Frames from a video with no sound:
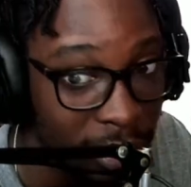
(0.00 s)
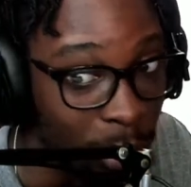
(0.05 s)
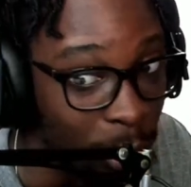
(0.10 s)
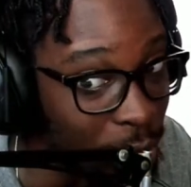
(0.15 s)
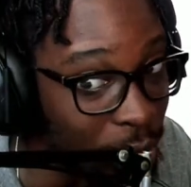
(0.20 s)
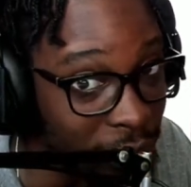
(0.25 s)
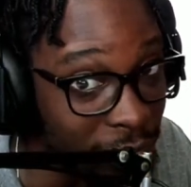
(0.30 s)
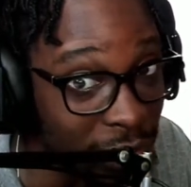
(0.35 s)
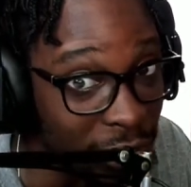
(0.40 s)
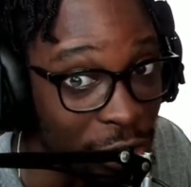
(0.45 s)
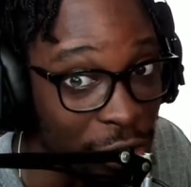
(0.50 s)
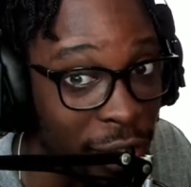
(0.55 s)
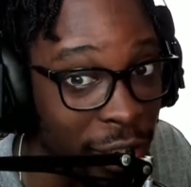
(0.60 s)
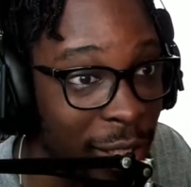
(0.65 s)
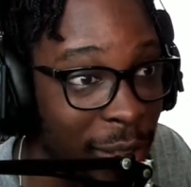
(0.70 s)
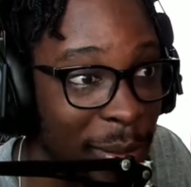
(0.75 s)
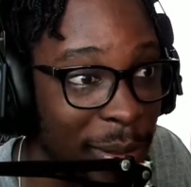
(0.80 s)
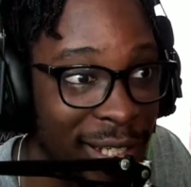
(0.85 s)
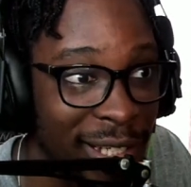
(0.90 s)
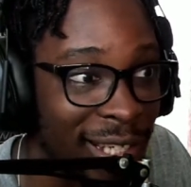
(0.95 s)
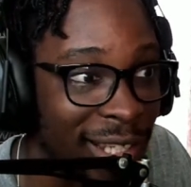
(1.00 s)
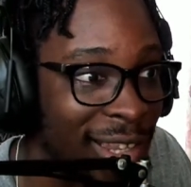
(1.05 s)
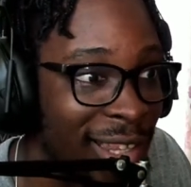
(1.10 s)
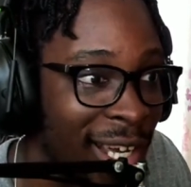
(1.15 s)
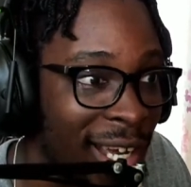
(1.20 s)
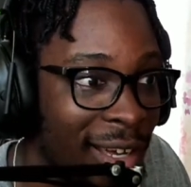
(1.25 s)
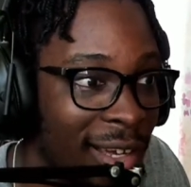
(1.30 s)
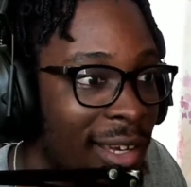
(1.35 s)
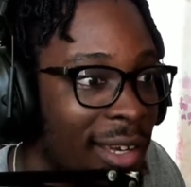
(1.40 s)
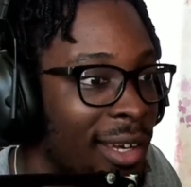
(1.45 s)
don't even try me like
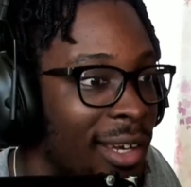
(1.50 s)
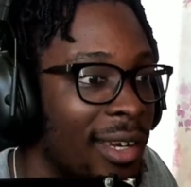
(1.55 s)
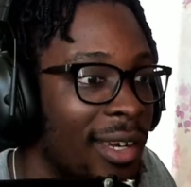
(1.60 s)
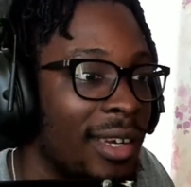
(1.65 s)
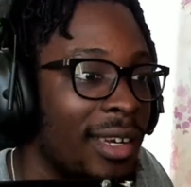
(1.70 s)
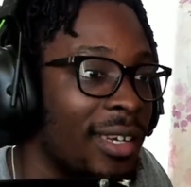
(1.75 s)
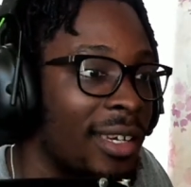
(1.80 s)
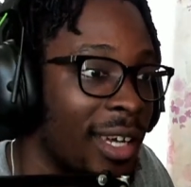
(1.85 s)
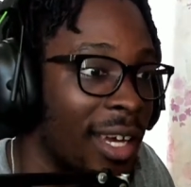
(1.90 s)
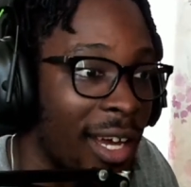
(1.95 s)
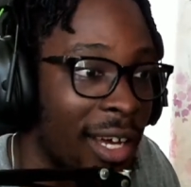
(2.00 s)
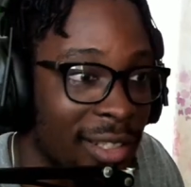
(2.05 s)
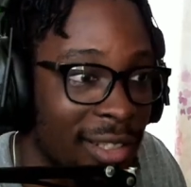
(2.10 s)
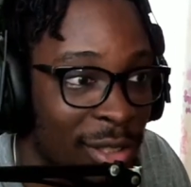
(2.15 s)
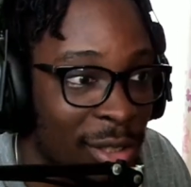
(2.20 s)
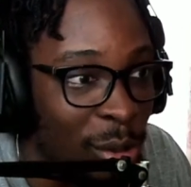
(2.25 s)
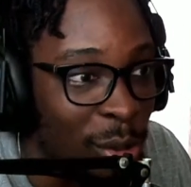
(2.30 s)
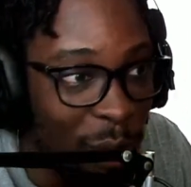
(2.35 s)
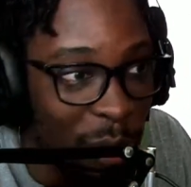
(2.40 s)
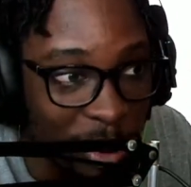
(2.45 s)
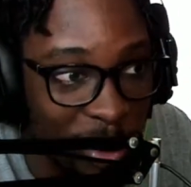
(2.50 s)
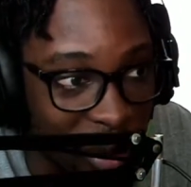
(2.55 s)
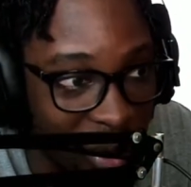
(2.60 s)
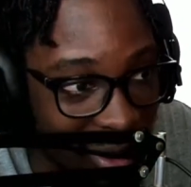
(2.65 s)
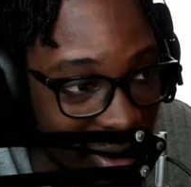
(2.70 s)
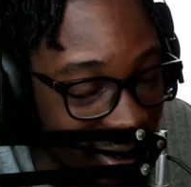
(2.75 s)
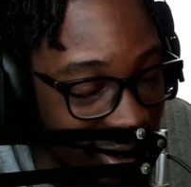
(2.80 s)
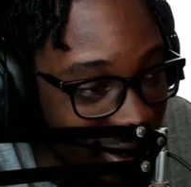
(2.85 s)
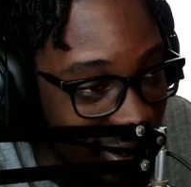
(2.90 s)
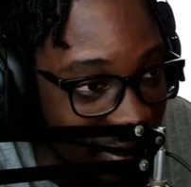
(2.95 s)
that. Yeah,
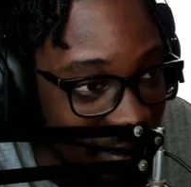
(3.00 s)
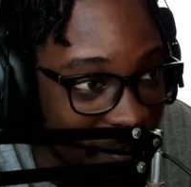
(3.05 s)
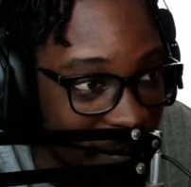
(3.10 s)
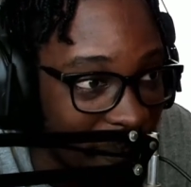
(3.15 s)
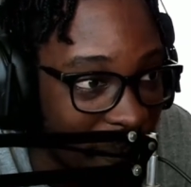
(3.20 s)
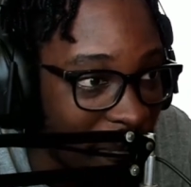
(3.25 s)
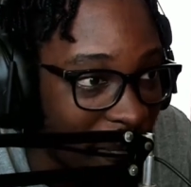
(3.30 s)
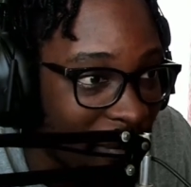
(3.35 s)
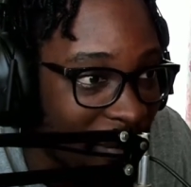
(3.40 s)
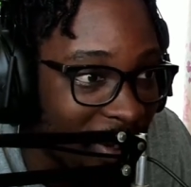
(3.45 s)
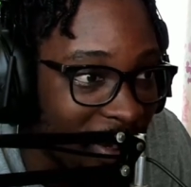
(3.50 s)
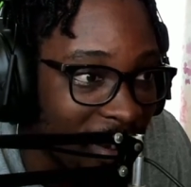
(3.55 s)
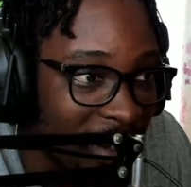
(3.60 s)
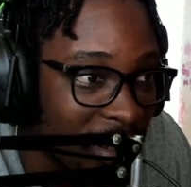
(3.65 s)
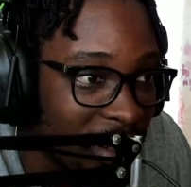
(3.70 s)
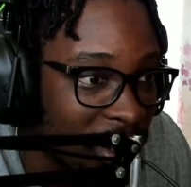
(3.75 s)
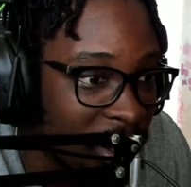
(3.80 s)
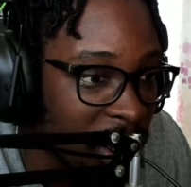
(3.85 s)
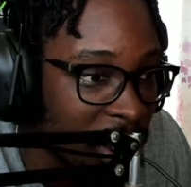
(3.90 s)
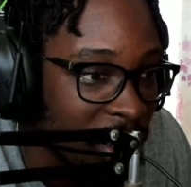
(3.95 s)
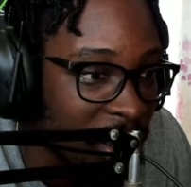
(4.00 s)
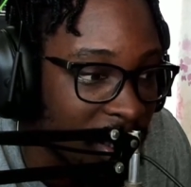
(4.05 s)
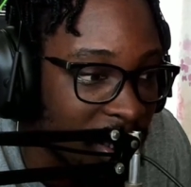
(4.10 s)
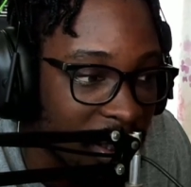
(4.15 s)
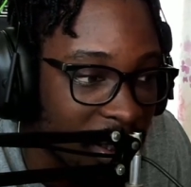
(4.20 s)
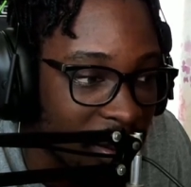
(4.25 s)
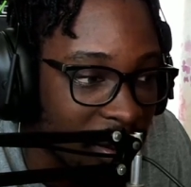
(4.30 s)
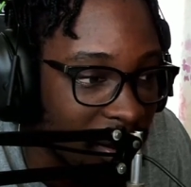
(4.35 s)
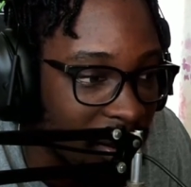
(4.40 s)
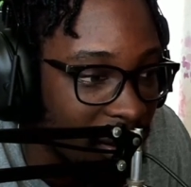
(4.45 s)
so
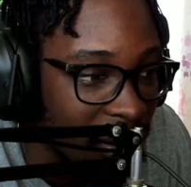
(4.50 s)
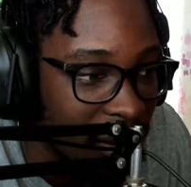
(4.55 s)
just